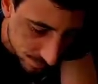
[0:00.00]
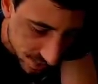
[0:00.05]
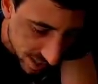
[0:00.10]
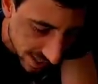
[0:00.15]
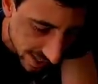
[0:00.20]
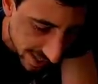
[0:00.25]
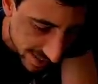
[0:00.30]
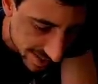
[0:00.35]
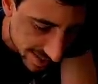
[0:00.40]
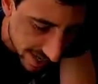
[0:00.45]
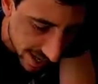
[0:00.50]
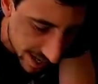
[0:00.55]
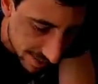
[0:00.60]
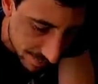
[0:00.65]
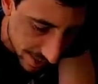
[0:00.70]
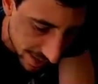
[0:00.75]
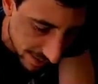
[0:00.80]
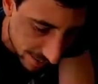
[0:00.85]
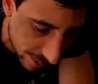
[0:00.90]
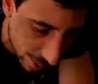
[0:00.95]
Ticket
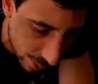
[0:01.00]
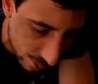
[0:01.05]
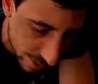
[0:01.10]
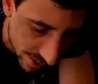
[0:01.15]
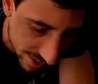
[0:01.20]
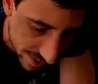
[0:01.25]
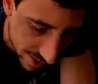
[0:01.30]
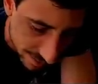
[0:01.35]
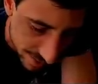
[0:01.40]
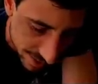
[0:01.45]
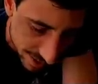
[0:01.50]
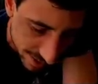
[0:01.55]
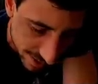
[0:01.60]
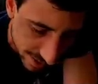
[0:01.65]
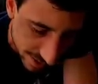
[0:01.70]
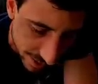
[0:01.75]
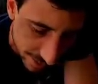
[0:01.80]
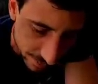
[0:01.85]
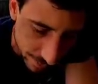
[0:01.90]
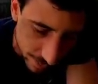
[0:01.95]
10, man, always seems to
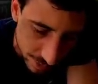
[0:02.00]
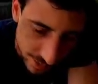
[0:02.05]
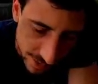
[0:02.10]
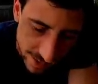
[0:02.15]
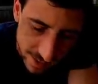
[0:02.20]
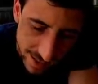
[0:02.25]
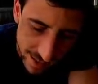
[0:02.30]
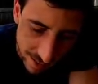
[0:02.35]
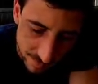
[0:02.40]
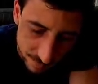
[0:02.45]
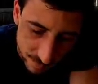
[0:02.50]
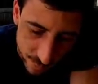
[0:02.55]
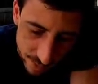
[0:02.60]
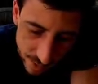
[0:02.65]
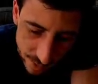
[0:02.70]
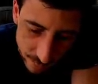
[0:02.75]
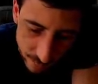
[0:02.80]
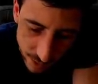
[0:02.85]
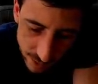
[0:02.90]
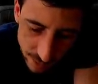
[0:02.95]
deliver. Look at that,
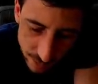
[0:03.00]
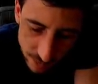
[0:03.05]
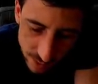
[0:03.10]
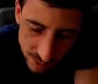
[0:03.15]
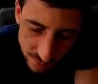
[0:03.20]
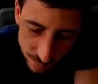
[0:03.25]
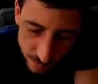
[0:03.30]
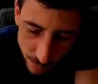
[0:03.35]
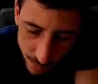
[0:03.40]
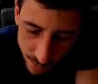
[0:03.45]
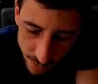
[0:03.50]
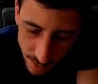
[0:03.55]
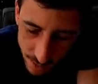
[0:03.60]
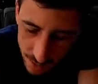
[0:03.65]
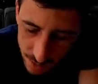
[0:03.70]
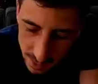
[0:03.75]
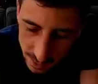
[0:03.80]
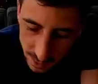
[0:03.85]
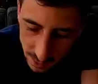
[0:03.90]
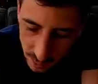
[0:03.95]
43, 34.
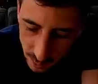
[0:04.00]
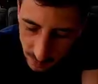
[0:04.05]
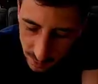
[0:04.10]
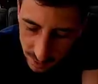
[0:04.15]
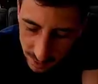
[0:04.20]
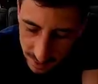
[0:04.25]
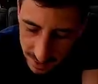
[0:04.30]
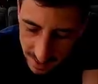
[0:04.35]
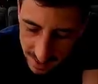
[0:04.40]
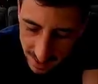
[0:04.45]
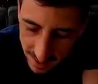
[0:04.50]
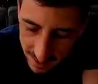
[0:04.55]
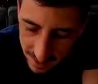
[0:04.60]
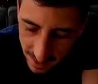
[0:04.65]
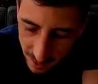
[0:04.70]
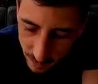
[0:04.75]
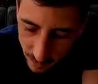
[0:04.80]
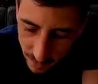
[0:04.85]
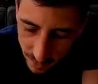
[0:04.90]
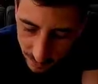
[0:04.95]
The 3 are
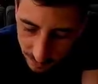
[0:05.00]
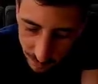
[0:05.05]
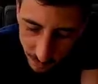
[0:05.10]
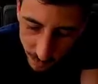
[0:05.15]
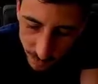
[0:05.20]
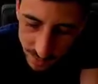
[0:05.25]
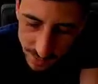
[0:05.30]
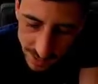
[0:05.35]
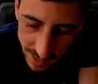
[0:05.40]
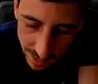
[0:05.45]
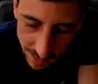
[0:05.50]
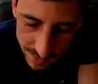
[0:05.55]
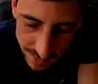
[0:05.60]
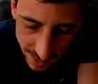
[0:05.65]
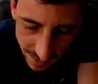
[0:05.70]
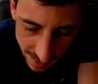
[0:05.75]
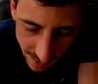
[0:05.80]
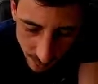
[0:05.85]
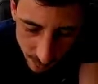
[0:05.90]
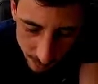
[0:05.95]
connected with the 4 on the
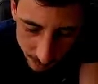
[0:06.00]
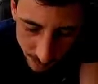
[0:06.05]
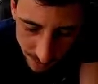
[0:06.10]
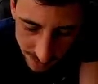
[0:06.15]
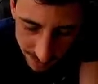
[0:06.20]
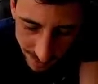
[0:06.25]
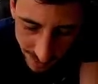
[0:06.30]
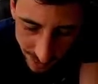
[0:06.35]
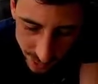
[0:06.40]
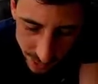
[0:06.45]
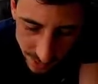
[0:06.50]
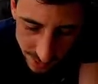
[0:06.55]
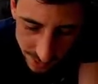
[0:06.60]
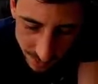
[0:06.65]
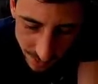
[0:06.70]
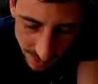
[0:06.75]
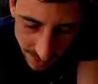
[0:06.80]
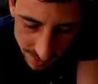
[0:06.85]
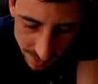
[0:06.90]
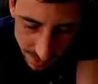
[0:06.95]
outside. I hope we smash
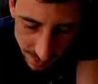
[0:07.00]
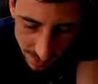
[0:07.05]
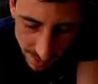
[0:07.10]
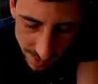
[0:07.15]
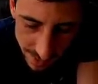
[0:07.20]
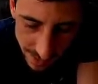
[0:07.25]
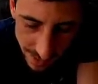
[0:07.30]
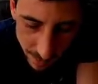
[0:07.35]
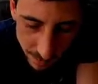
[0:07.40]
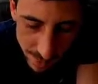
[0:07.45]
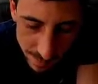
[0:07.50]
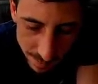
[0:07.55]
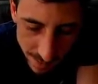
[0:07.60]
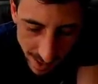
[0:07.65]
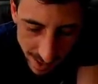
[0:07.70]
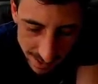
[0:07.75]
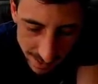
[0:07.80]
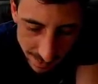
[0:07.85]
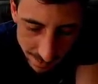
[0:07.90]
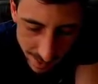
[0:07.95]
this, man. Can we
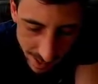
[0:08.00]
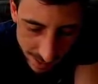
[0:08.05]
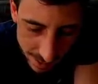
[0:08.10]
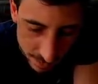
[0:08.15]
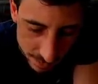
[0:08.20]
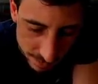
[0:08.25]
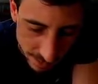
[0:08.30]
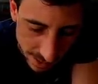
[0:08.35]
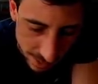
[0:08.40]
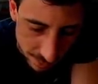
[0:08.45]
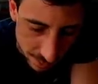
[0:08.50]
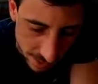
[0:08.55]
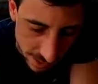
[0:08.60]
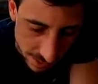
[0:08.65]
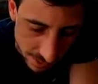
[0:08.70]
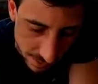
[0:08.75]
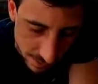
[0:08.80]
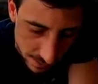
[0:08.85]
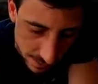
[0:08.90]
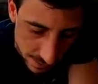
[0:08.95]
back-to-back on Big
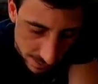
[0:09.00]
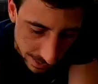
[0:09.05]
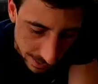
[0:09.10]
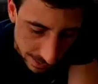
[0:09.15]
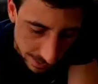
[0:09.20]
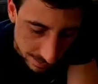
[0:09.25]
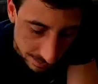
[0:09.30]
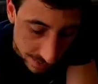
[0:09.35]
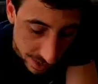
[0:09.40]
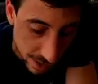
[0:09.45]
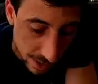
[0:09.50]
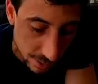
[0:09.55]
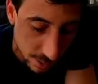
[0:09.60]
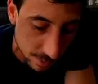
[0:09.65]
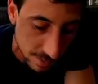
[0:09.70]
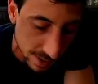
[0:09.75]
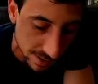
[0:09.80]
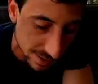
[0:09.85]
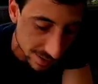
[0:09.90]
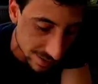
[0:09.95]
Green? I'm telling
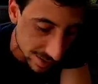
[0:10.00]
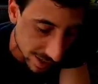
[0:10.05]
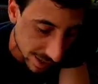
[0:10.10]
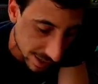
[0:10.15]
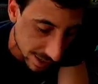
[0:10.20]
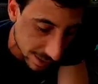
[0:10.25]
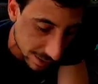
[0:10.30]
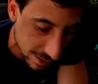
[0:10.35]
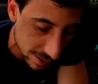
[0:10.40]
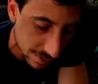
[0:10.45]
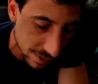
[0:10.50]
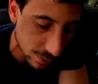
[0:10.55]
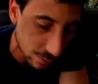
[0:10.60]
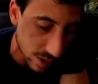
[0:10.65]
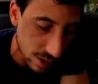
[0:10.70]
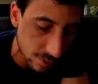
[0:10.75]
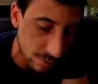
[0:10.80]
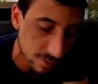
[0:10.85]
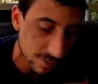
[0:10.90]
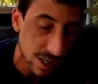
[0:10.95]
you, man, this ticket does me
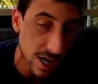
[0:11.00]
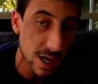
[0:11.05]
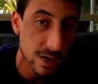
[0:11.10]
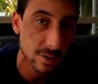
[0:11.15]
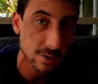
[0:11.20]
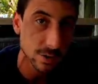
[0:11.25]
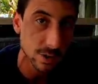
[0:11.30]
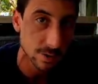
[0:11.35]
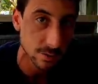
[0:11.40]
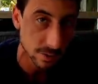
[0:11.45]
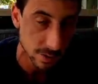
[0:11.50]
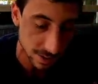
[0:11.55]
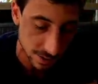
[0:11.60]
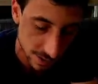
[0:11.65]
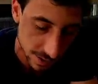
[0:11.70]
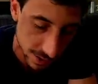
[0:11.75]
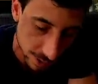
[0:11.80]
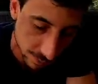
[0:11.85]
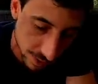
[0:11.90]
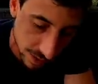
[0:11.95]
well. I'm telling you.
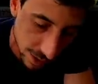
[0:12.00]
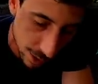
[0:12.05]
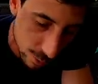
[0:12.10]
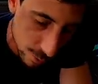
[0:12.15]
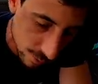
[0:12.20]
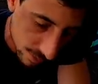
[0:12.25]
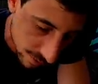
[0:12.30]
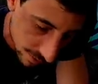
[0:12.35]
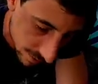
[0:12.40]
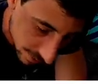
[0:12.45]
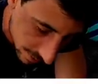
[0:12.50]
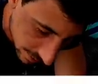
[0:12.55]
Here we go.